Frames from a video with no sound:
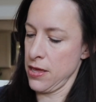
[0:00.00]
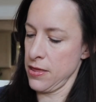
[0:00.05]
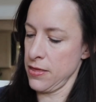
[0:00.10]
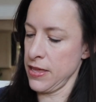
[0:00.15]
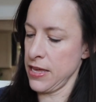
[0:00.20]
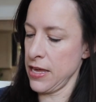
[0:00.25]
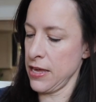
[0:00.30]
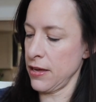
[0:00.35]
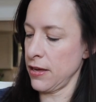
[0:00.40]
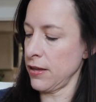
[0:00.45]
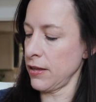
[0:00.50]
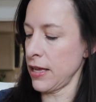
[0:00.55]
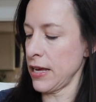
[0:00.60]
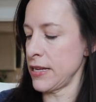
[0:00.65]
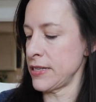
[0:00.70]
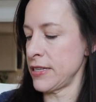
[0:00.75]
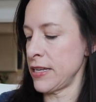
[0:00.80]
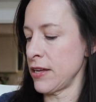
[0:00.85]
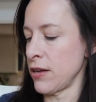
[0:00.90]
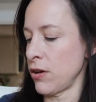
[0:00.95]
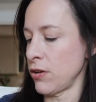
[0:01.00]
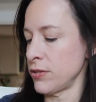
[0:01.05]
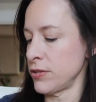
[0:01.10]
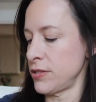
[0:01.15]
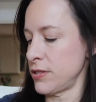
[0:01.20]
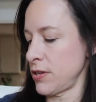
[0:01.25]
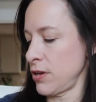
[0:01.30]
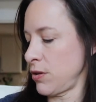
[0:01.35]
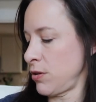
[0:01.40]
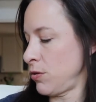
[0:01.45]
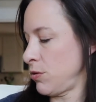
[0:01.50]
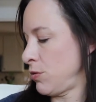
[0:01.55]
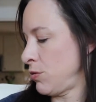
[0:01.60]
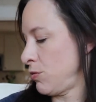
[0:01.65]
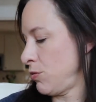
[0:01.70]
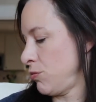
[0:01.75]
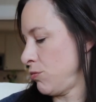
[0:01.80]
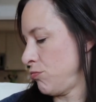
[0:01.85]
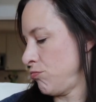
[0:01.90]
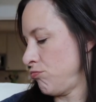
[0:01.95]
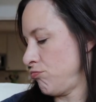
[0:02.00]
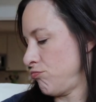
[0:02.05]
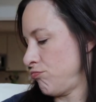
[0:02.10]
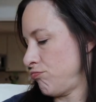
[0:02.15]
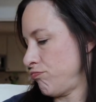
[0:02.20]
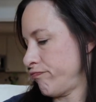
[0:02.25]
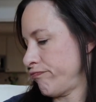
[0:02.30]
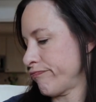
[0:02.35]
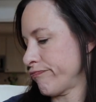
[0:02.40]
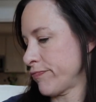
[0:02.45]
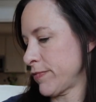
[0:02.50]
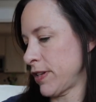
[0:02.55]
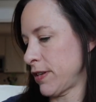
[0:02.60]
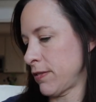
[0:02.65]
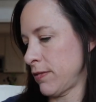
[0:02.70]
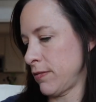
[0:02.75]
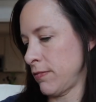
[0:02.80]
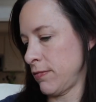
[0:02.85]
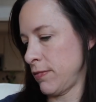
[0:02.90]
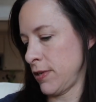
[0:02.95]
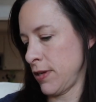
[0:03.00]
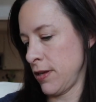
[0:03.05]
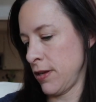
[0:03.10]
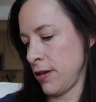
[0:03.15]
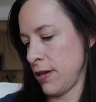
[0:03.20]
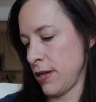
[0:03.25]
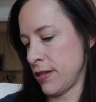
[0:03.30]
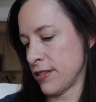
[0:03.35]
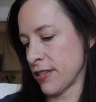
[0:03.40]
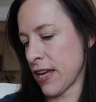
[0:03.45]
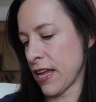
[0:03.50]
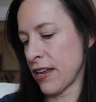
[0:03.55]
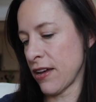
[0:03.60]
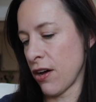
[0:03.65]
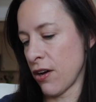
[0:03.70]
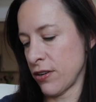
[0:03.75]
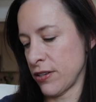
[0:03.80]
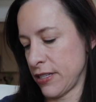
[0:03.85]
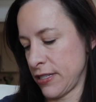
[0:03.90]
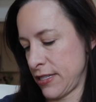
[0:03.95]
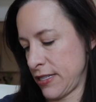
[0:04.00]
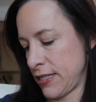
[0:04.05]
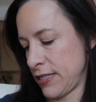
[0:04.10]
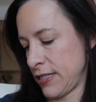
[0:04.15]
The glazing also, it's kind of hard to